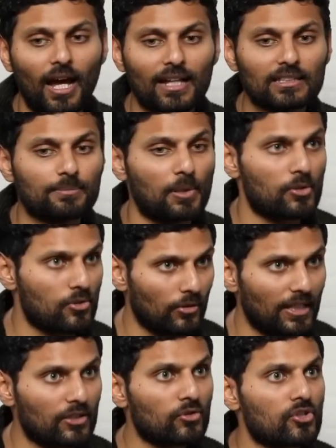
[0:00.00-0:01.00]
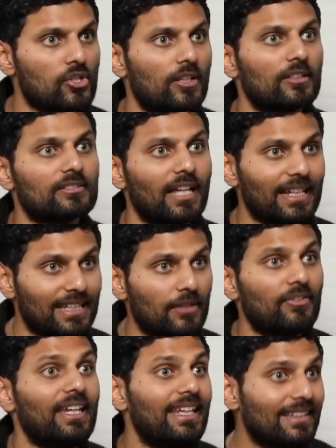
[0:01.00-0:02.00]
and spiritual literatures that
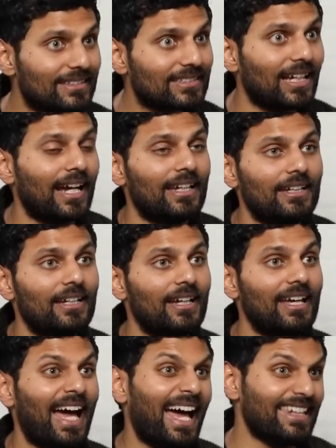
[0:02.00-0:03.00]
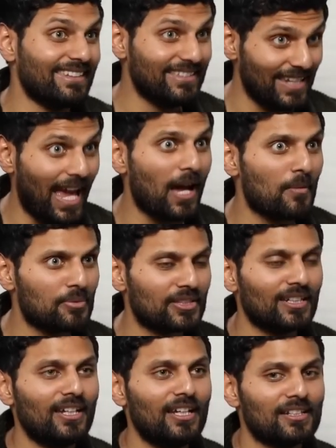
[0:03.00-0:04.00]
give insight and
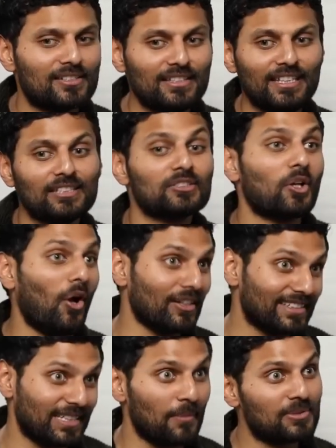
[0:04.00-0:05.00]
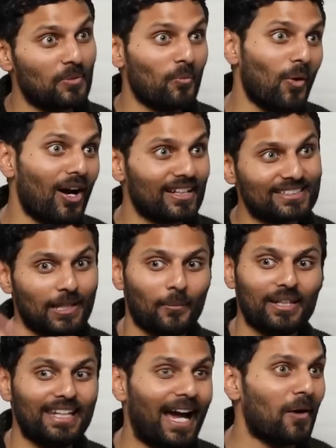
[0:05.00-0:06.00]
depth to these concepts and words that
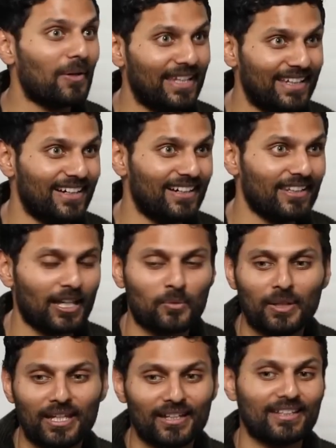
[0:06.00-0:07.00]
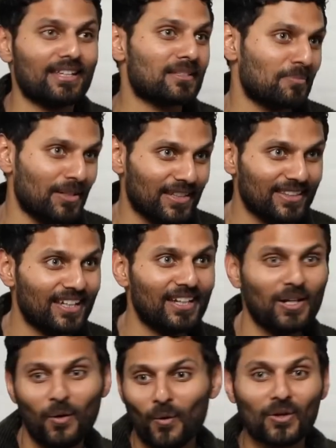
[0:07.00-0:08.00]
we now hear, like we hear kismet
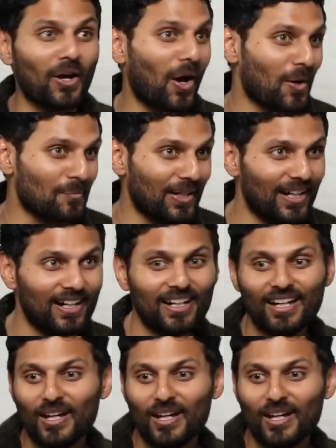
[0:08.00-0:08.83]
or karma,